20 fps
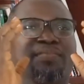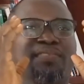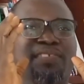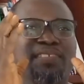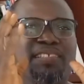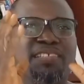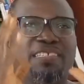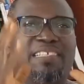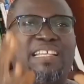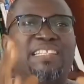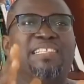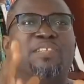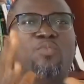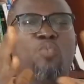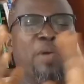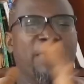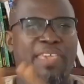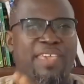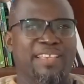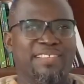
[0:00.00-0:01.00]
certain
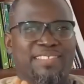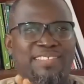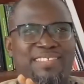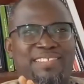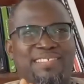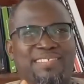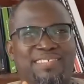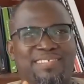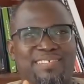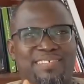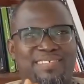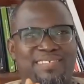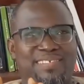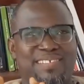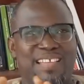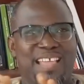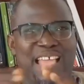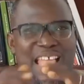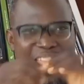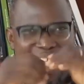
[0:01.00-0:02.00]
workers
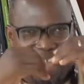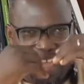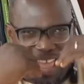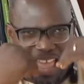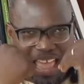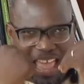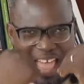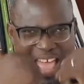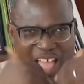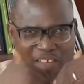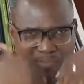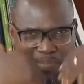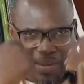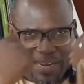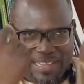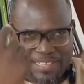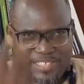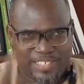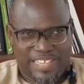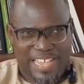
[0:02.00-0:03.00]
have been
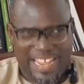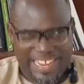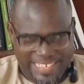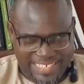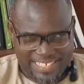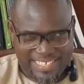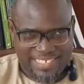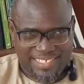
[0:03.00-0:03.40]
assigned